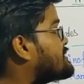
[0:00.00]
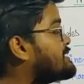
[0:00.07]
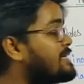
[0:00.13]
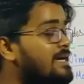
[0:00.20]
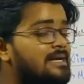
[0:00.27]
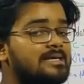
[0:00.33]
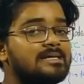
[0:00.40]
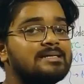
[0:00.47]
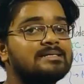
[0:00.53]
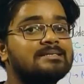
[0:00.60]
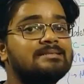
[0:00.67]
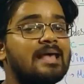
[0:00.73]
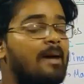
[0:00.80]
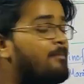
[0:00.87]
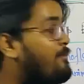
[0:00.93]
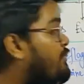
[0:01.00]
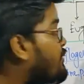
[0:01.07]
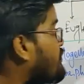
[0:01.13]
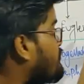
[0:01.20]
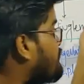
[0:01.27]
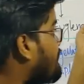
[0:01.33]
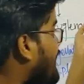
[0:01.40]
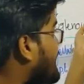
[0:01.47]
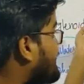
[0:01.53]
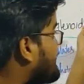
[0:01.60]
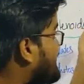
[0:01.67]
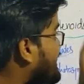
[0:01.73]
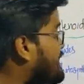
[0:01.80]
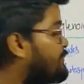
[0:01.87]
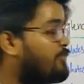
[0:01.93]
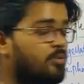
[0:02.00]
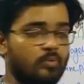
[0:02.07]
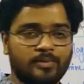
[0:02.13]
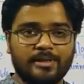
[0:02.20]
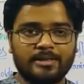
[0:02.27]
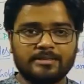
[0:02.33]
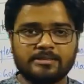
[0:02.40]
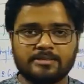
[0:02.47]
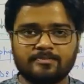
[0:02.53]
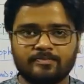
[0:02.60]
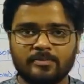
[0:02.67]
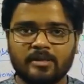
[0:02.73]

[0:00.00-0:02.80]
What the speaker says: they are saprophytic protist.